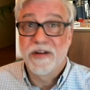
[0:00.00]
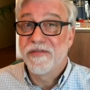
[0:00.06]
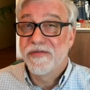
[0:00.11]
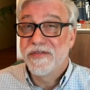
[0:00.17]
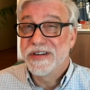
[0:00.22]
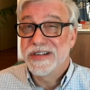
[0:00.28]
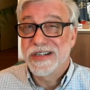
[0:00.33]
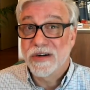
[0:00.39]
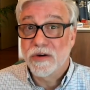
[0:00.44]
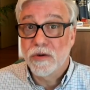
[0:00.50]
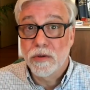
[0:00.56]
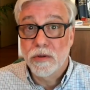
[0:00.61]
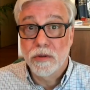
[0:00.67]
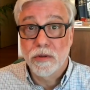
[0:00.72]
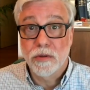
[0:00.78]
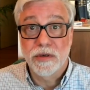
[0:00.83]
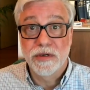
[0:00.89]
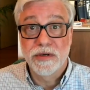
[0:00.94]

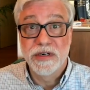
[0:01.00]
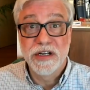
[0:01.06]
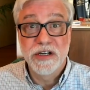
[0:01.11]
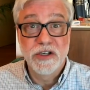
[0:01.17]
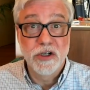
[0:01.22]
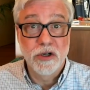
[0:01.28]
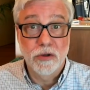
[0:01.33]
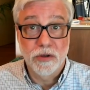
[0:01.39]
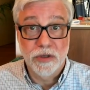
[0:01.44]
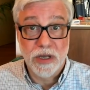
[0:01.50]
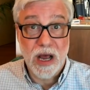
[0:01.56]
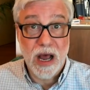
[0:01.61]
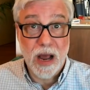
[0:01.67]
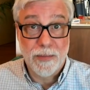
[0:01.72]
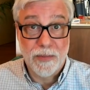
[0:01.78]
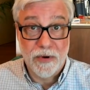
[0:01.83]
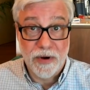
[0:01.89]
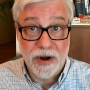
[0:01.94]
physical or digital, to
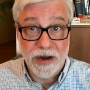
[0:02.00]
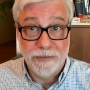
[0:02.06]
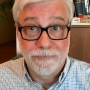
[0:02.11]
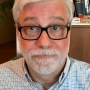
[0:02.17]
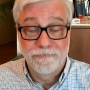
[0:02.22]
operate.